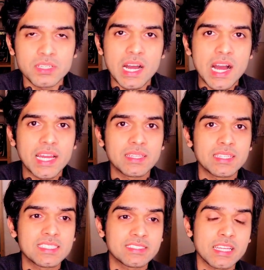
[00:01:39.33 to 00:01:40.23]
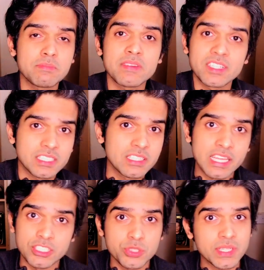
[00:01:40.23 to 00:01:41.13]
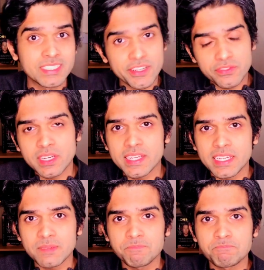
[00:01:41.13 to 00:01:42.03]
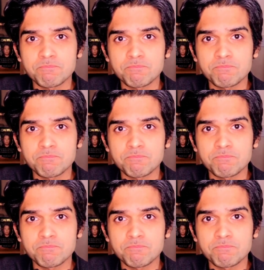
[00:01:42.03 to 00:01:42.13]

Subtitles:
I instead pivoted it to a different idea,